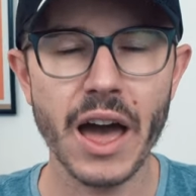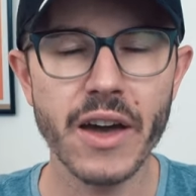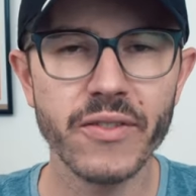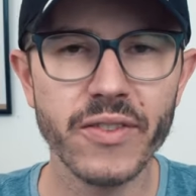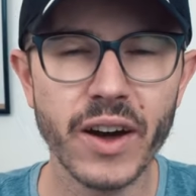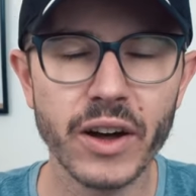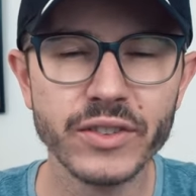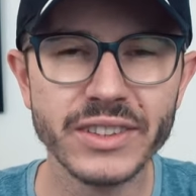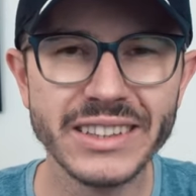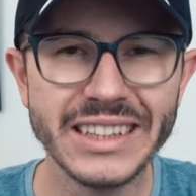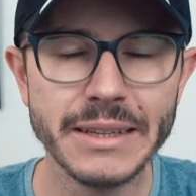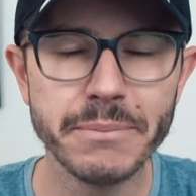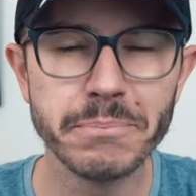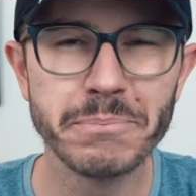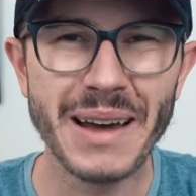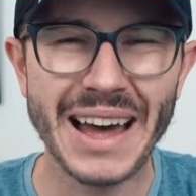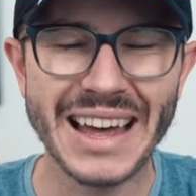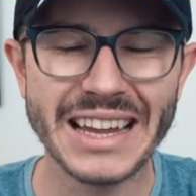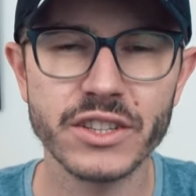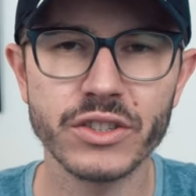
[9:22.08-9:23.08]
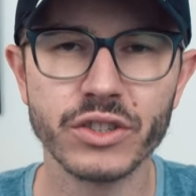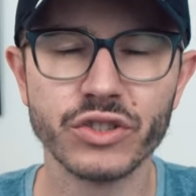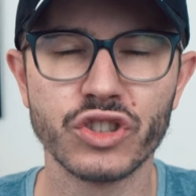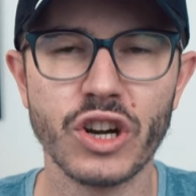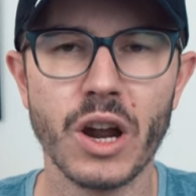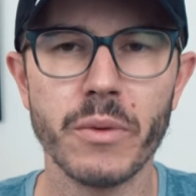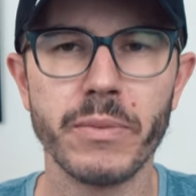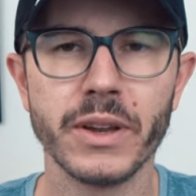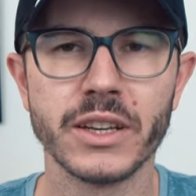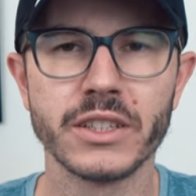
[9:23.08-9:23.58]
I found the best
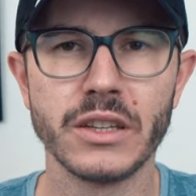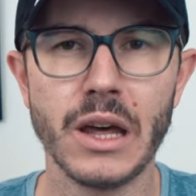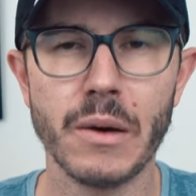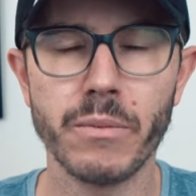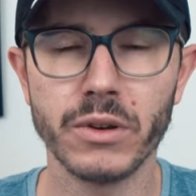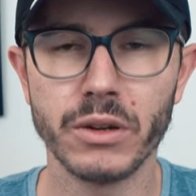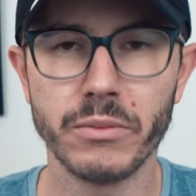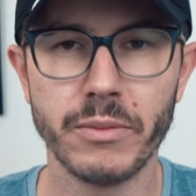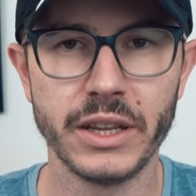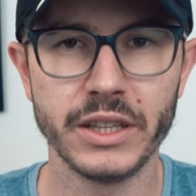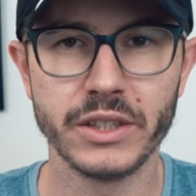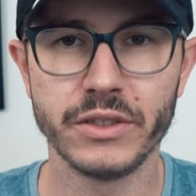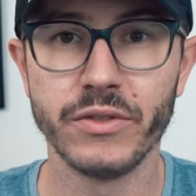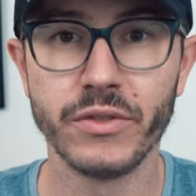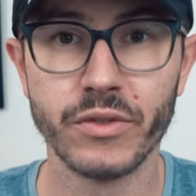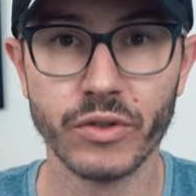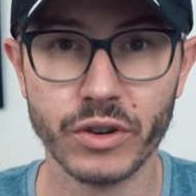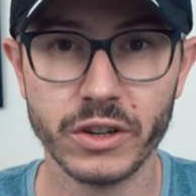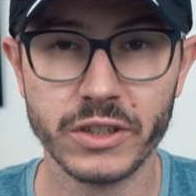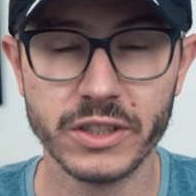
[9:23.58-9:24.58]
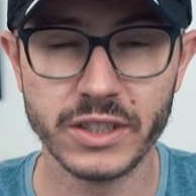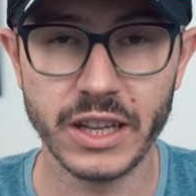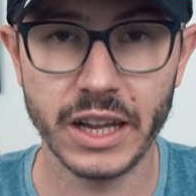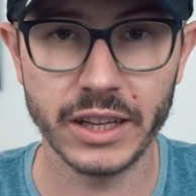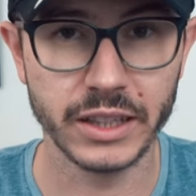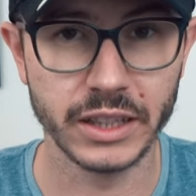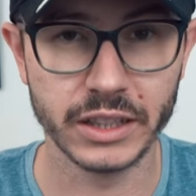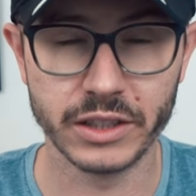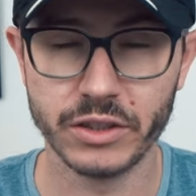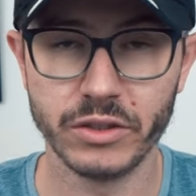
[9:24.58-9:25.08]
nootropic supplements for
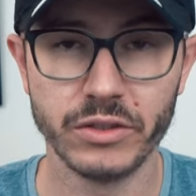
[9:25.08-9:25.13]
studying.